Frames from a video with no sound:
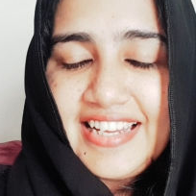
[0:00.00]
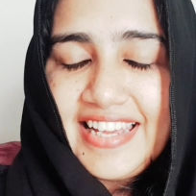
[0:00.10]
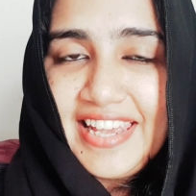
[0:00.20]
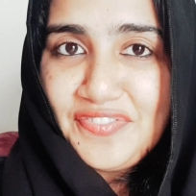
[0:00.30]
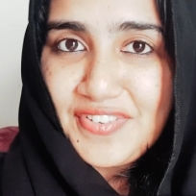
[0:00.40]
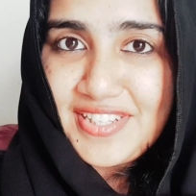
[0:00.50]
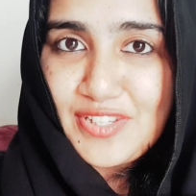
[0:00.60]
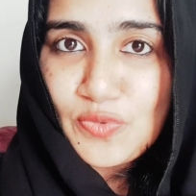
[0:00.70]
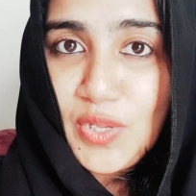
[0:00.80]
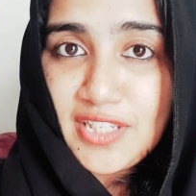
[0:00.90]
Hey
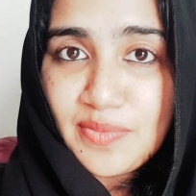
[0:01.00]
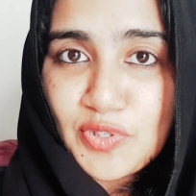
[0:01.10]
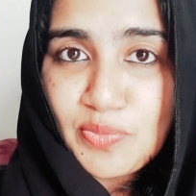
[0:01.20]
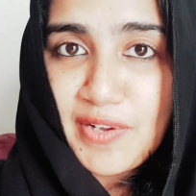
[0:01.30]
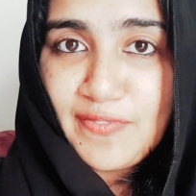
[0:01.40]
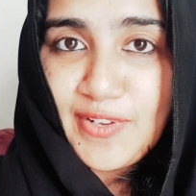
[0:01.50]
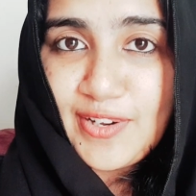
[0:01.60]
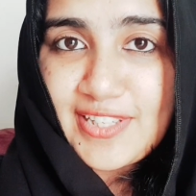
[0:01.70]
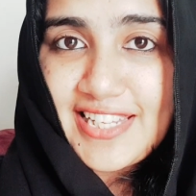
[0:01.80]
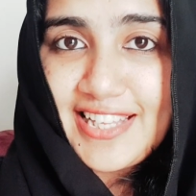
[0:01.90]
friends, welcome to my
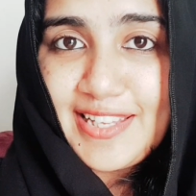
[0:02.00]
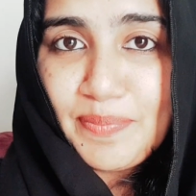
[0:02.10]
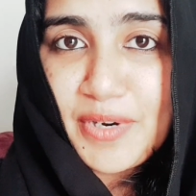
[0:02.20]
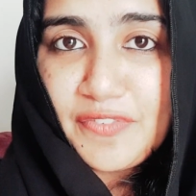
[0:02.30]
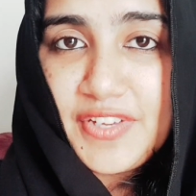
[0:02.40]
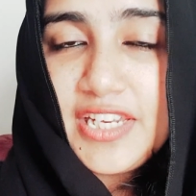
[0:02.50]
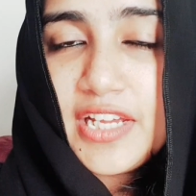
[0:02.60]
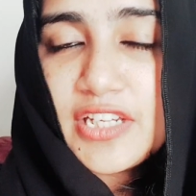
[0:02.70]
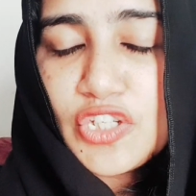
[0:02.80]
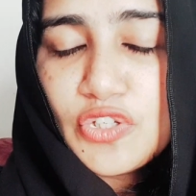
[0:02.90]
blog Sahla Parveen,
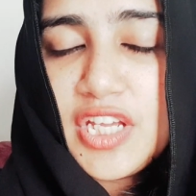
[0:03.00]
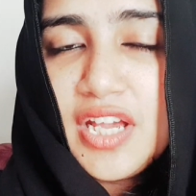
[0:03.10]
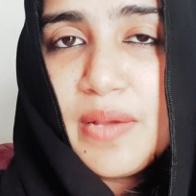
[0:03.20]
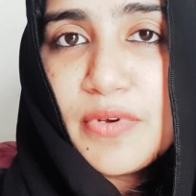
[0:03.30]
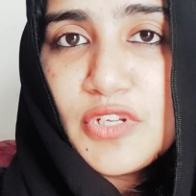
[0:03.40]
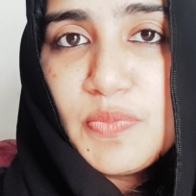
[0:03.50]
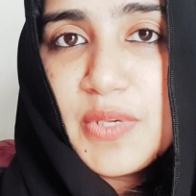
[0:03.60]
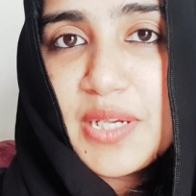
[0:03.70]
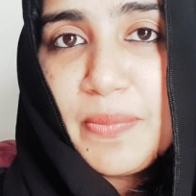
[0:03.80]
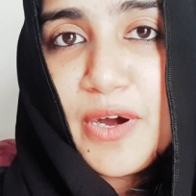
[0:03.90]
and today I'm going to
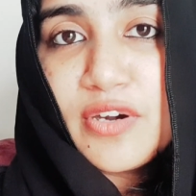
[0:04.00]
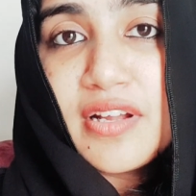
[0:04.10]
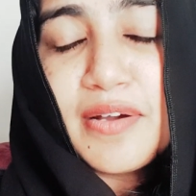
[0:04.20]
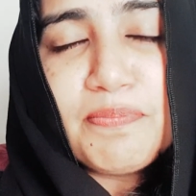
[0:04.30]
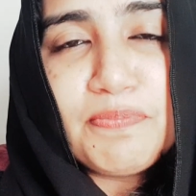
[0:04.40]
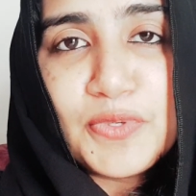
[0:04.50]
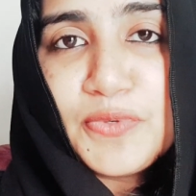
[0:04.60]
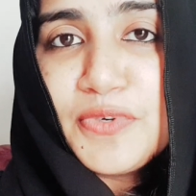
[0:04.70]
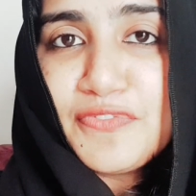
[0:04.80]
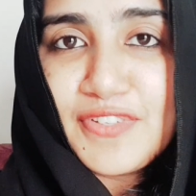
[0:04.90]
speak about a
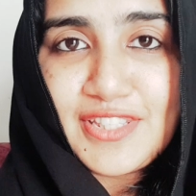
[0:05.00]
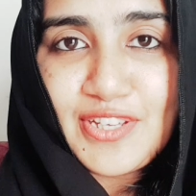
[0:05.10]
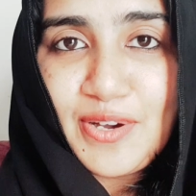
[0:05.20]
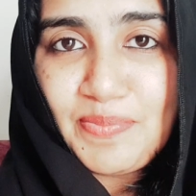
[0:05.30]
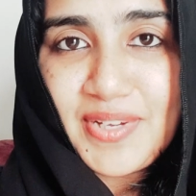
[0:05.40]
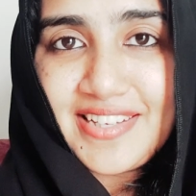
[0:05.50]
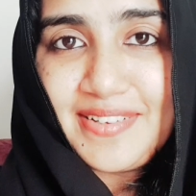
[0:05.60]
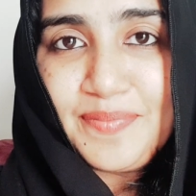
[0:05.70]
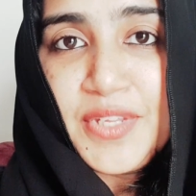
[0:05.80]
beautiful topic: